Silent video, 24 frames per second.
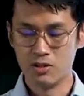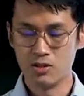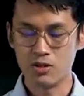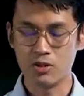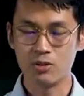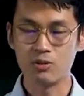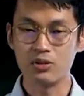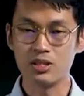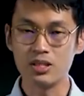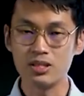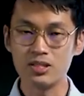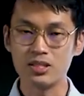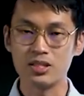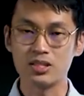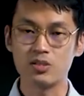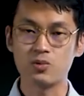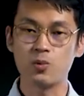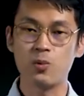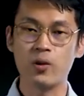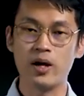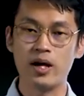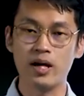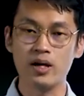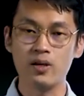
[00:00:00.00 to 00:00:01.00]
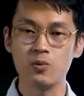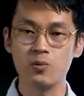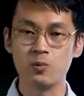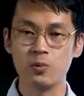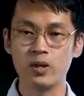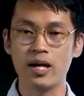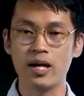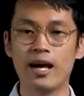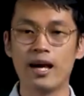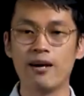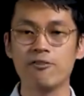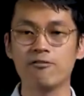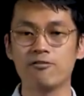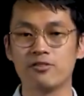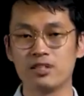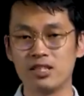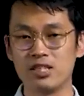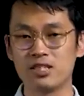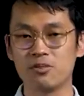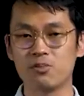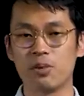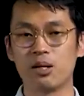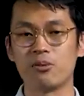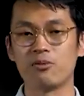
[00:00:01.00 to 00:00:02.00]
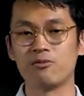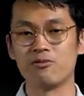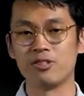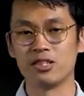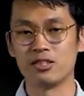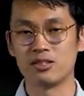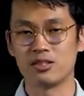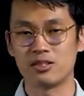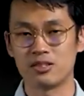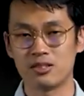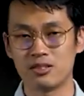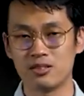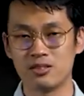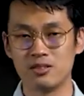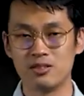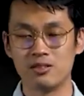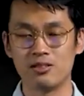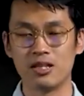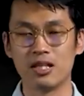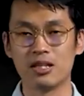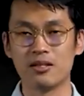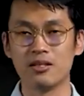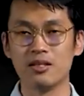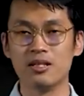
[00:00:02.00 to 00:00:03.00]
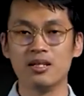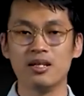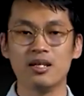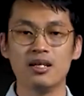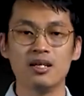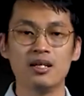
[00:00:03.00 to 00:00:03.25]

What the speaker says: So this is where have this Bible verse, right?